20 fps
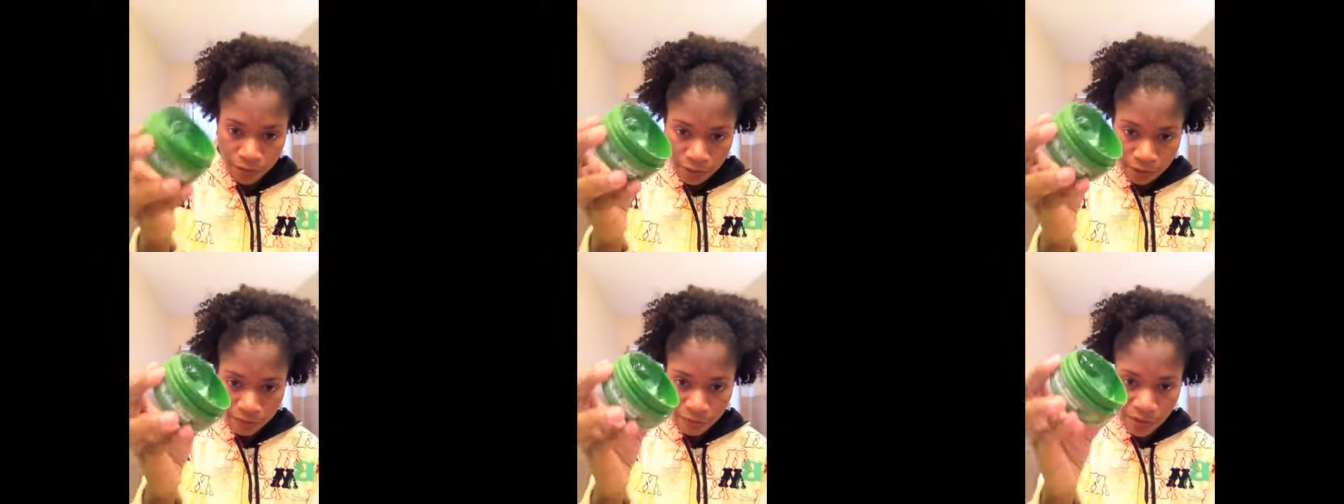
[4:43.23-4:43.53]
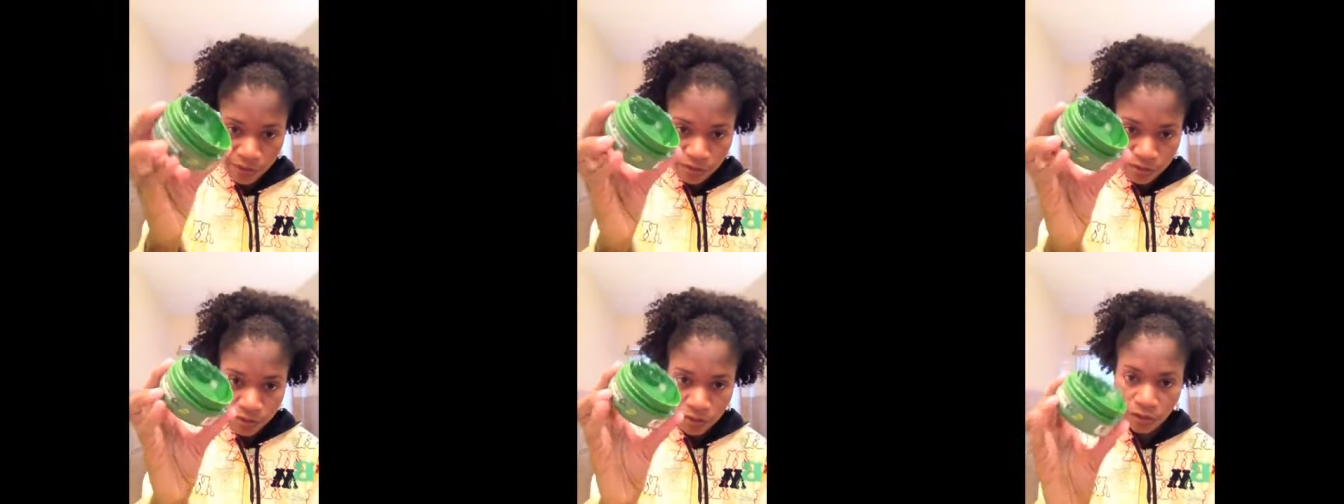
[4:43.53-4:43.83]
It
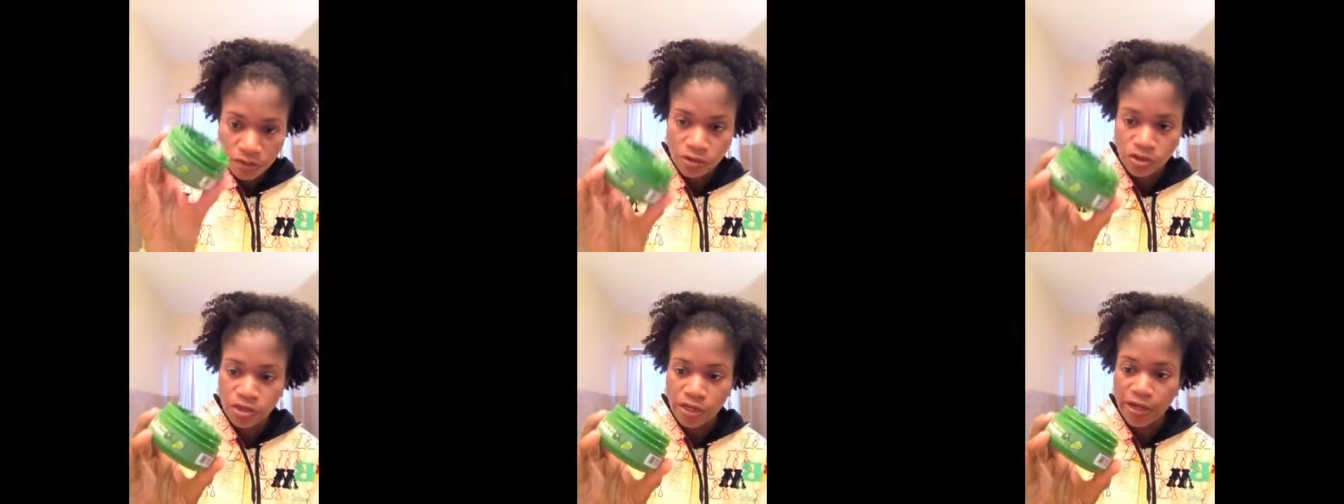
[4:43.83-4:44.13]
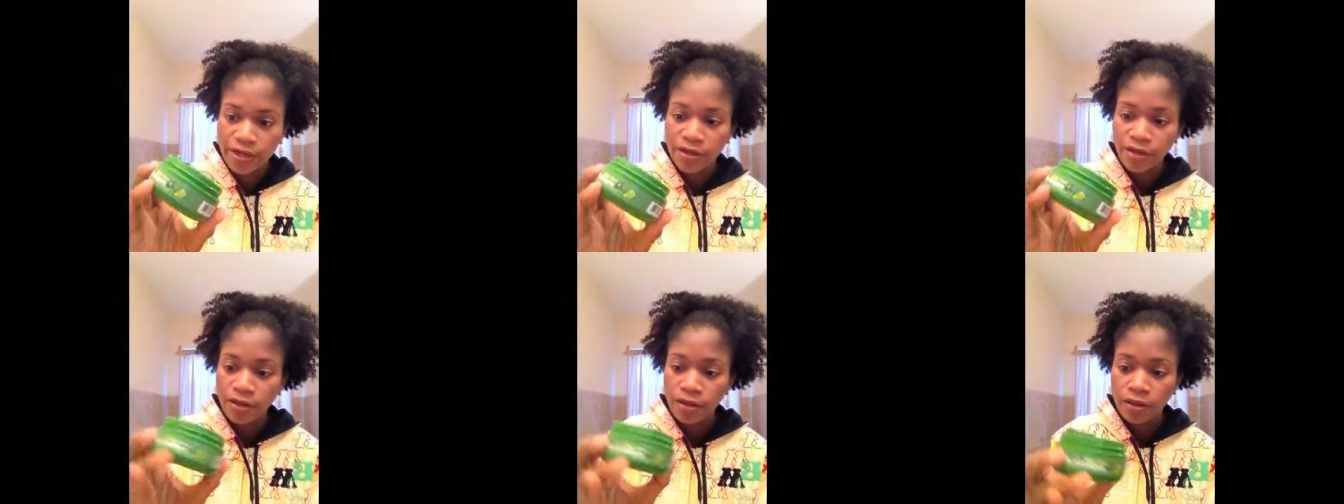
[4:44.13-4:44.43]
makes your hair
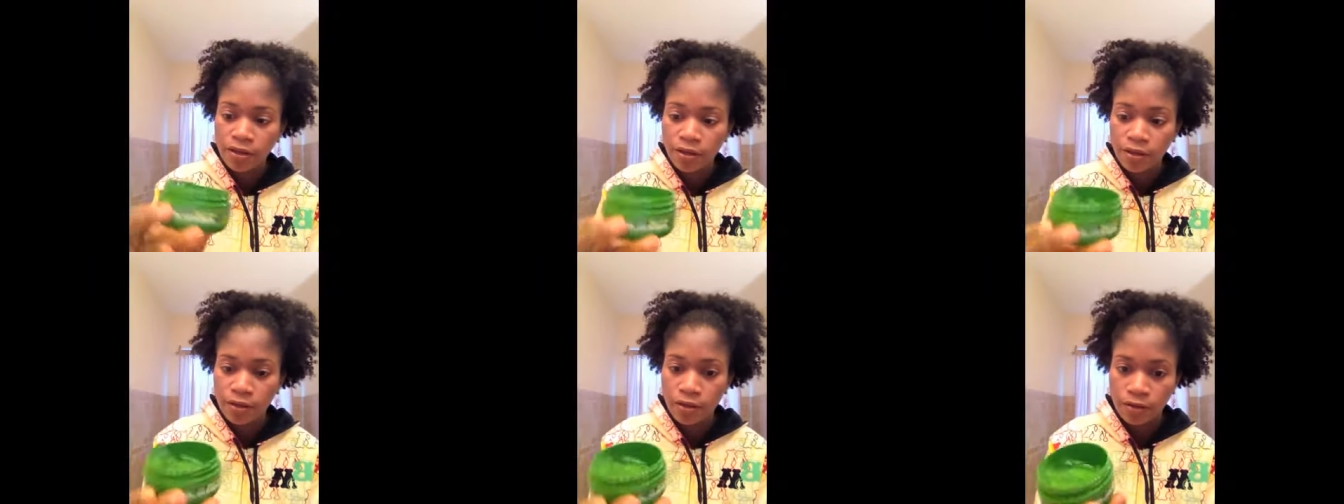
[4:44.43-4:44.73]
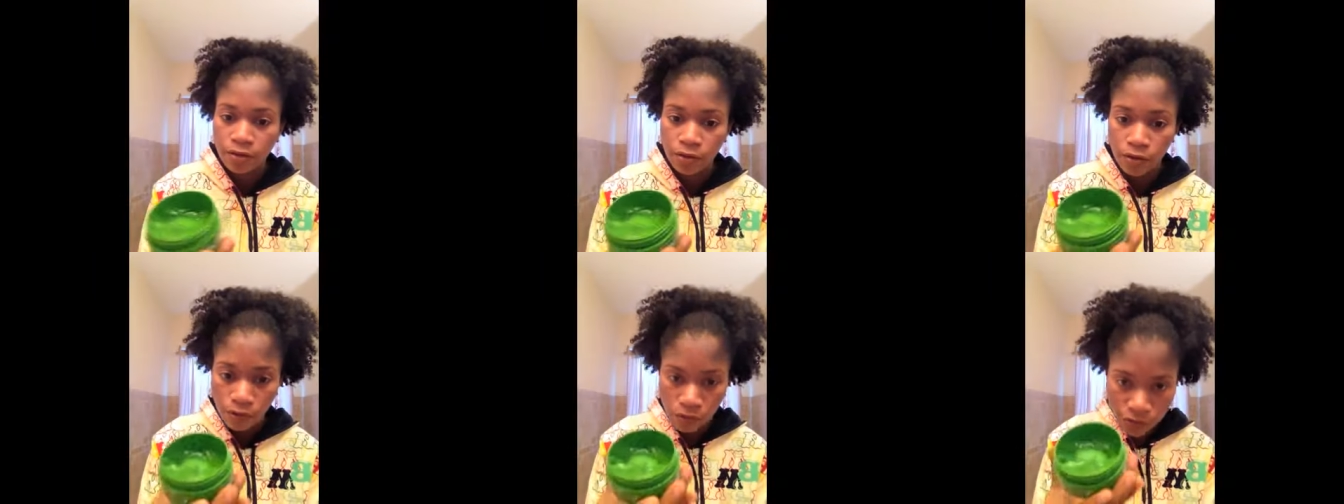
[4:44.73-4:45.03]
shiny and
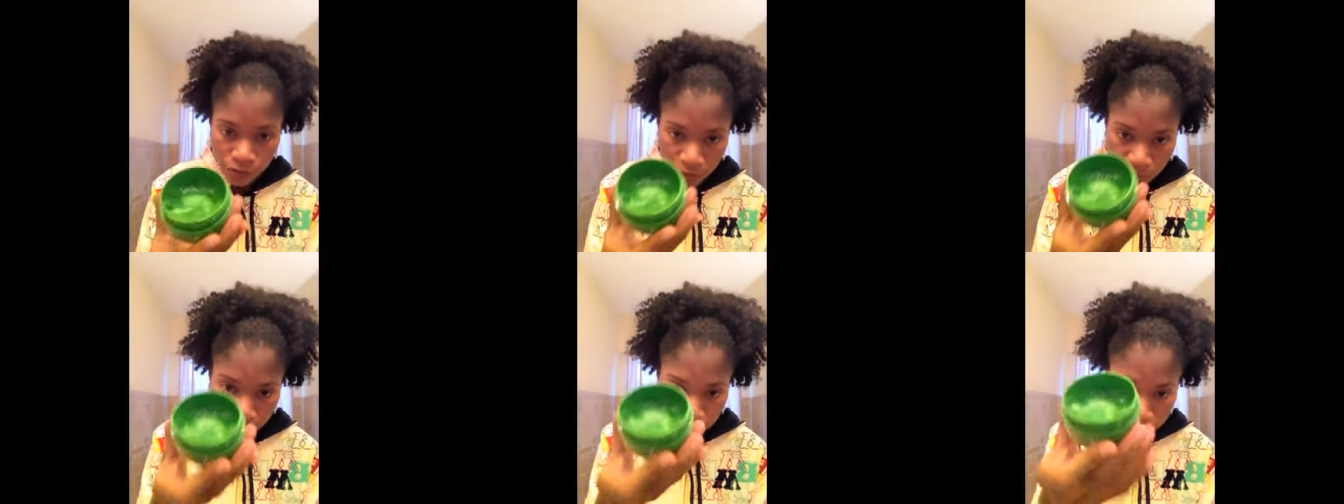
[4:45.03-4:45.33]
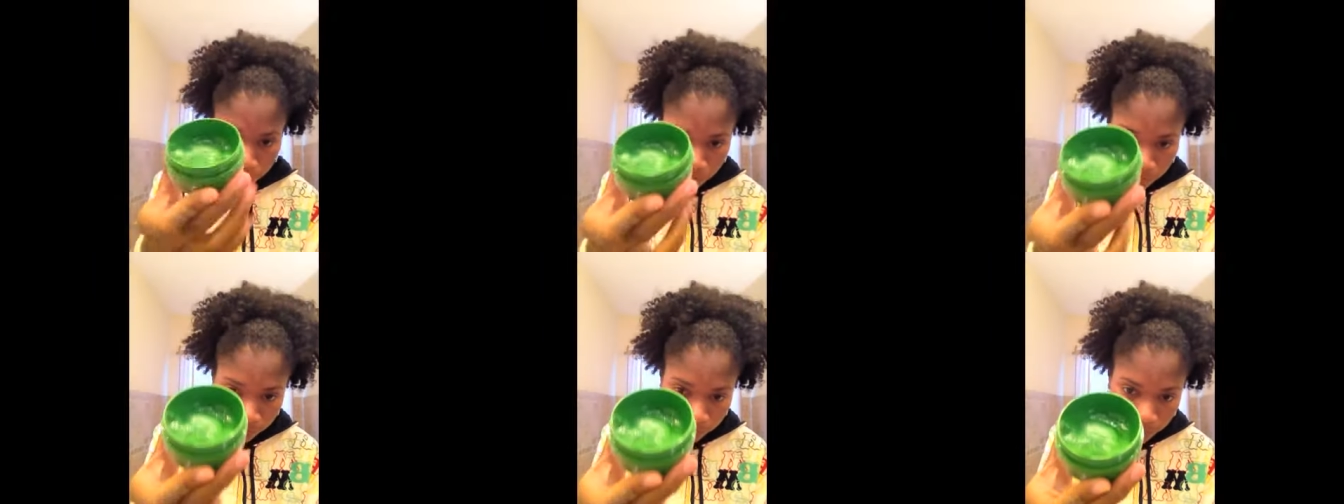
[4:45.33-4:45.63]
it holds your
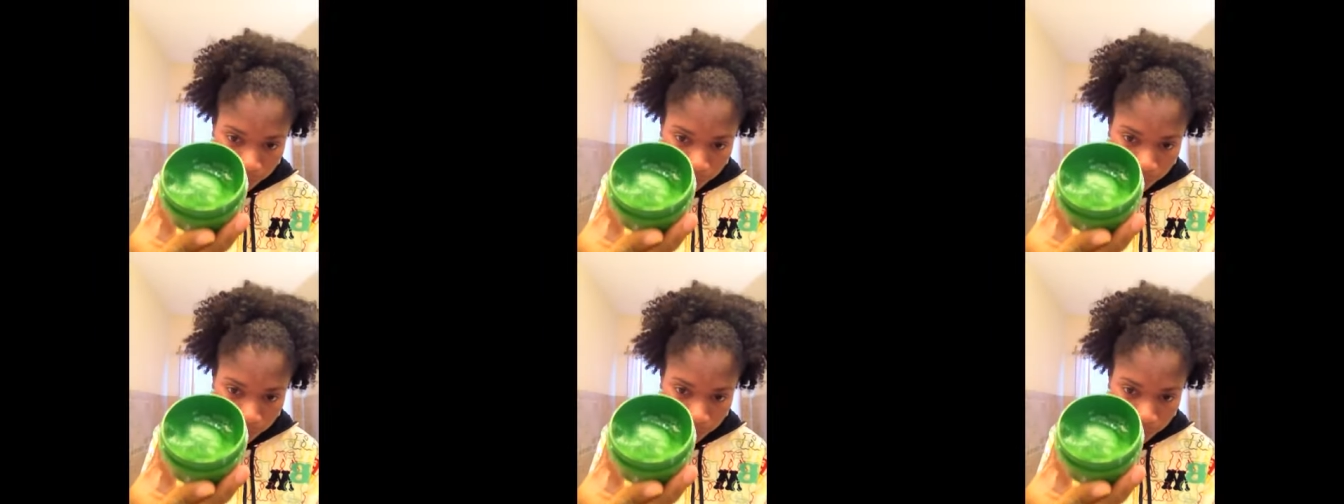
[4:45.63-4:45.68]
edges,